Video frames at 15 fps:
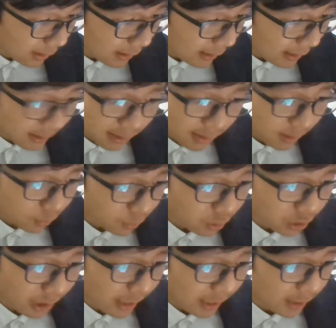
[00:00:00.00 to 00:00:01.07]
I think I
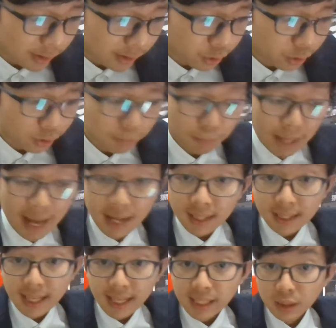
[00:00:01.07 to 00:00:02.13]
would either choose
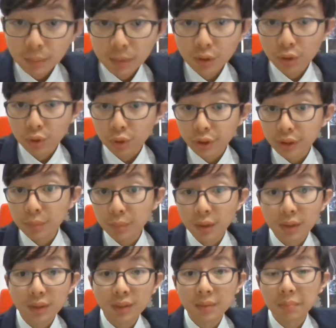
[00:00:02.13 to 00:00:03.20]
BlacKkKlansman or Green
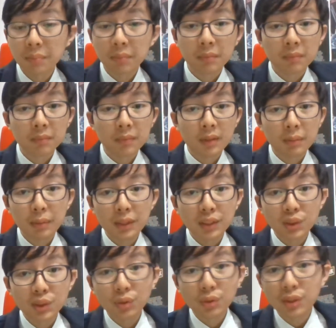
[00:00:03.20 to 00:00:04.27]
Book,
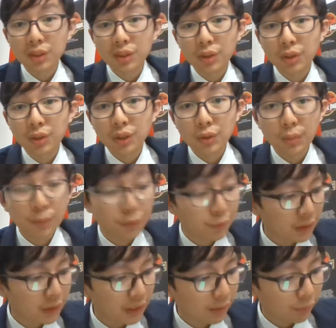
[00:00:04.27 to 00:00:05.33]
because those are the only two
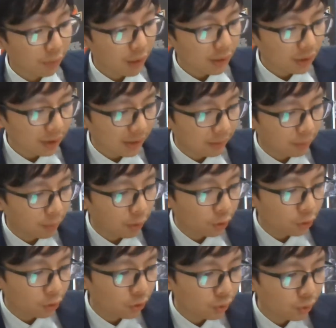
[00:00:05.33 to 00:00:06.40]
movies I've watched, and
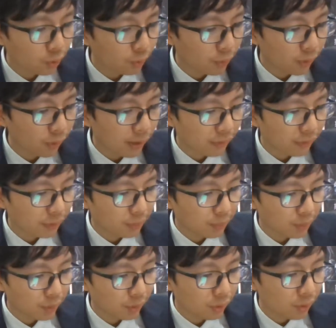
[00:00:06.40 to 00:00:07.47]
those two both have
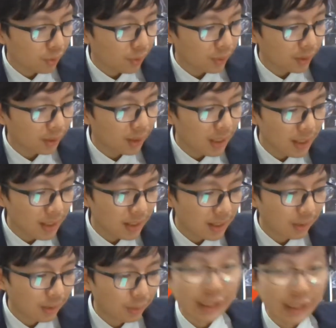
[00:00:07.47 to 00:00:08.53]
something to do with
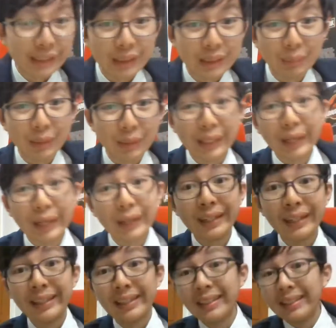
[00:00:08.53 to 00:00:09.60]
racism in there.
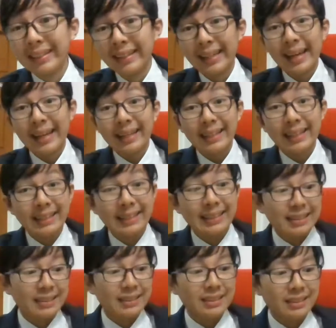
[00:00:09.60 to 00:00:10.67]
Like,
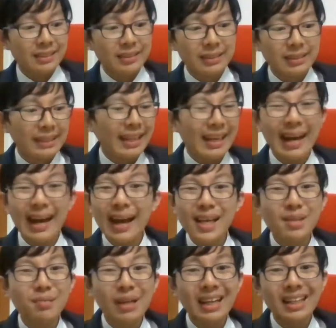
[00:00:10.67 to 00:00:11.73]

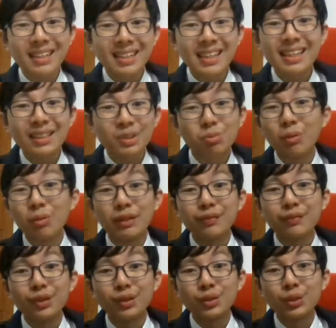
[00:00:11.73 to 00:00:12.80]
I I think it's one
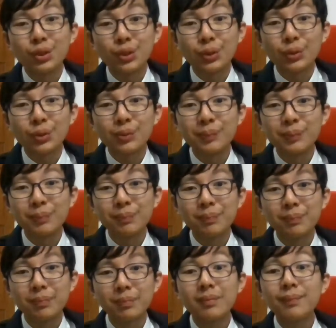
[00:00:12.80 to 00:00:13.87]
of those two.
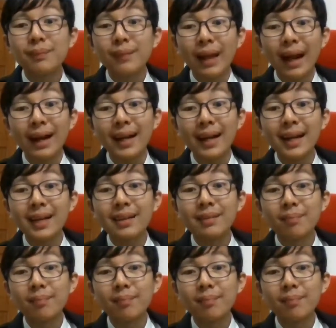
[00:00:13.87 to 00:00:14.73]
Okay?